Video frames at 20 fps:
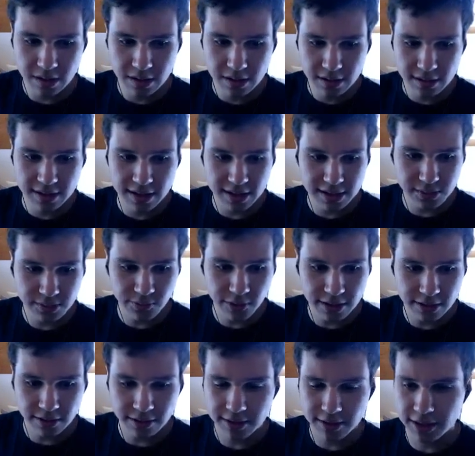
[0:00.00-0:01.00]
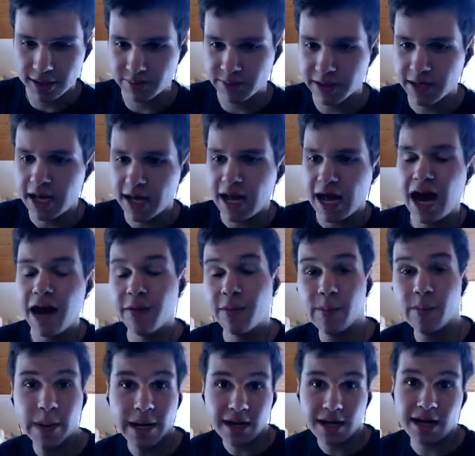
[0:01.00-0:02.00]
That's really not nice. But uh,
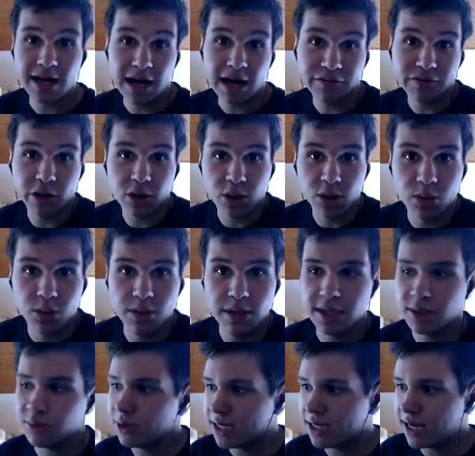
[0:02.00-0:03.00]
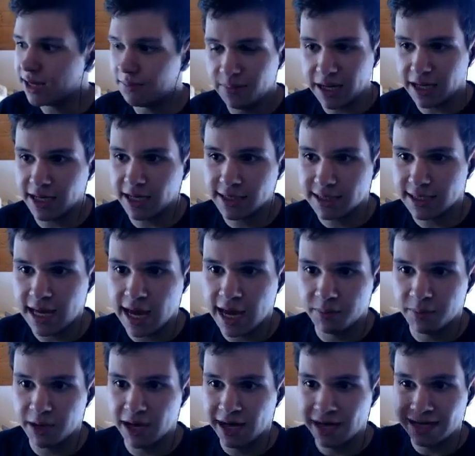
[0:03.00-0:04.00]
but after those two years, we take a big
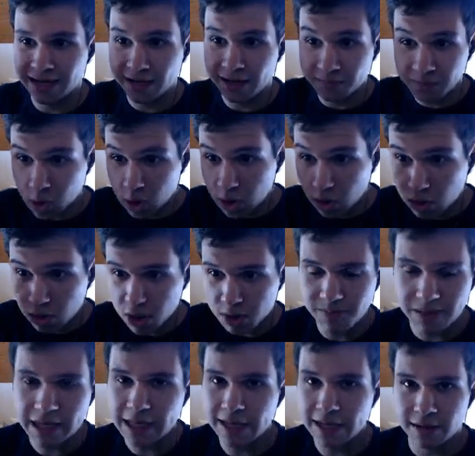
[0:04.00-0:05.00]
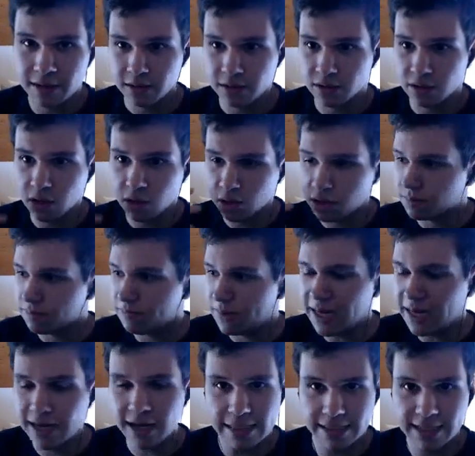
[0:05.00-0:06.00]
exam, and those big uh, those
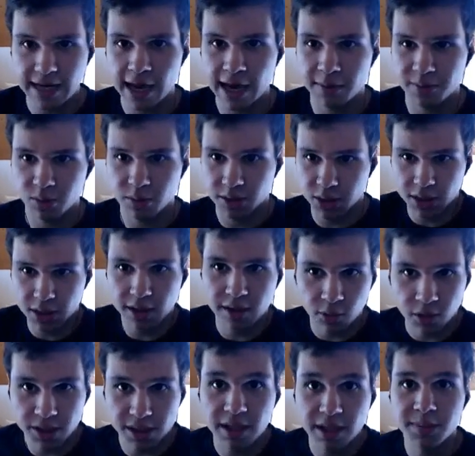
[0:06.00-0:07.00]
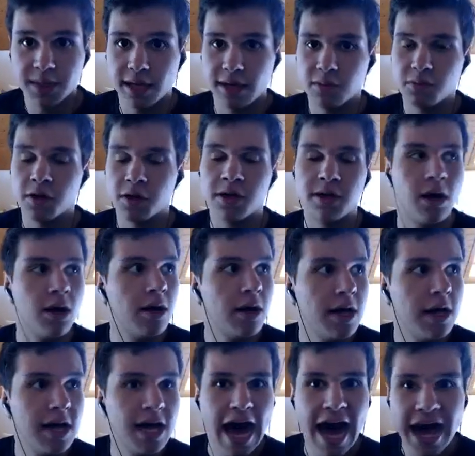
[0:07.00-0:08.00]
big exams, which are the ones I'm taking right now,
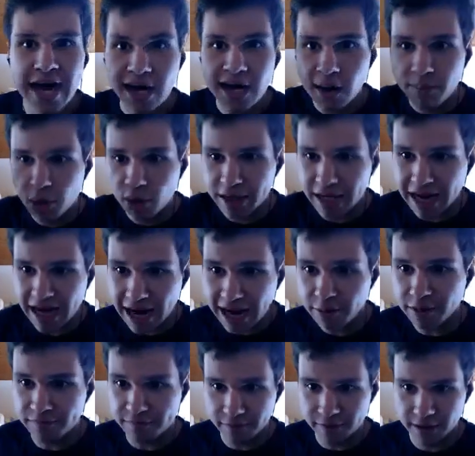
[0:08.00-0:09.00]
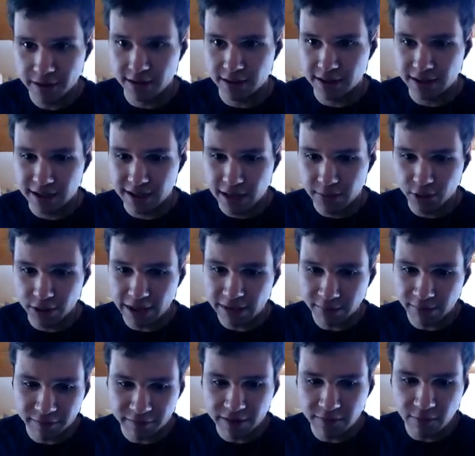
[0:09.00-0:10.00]
are about everything about
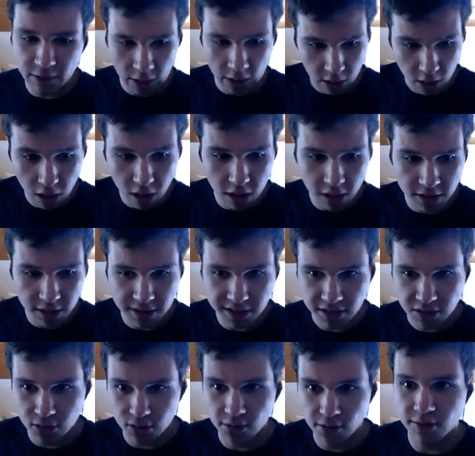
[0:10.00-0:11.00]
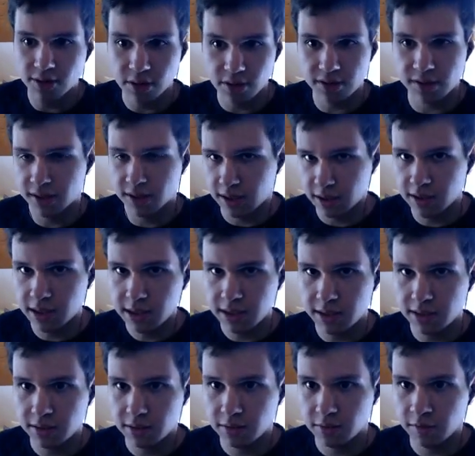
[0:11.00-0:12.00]
everything we learned during those
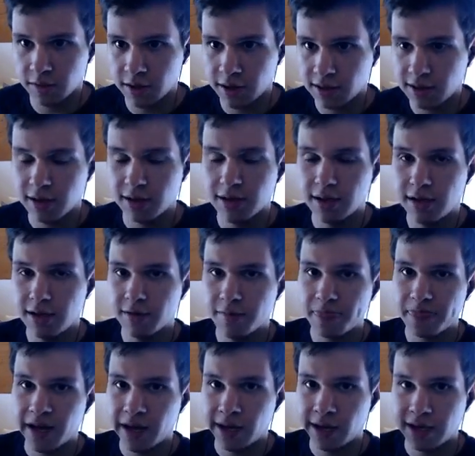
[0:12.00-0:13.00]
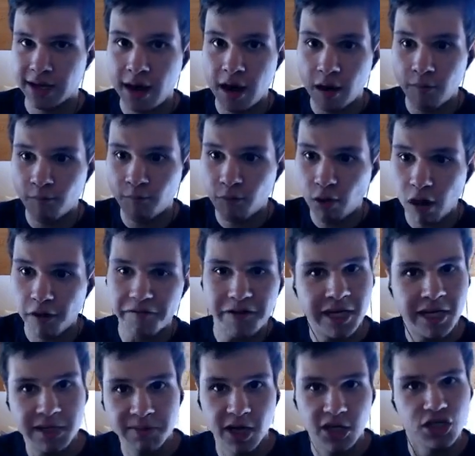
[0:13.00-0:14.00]
years, right? And are worth
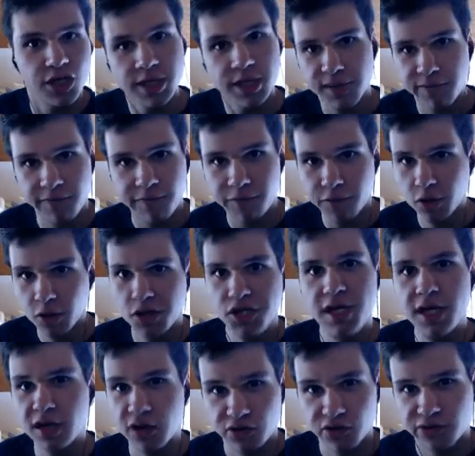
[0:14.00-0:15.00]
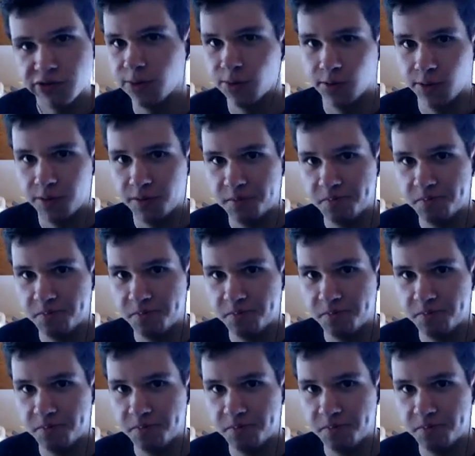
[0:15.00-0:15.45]
as much as a full year of school.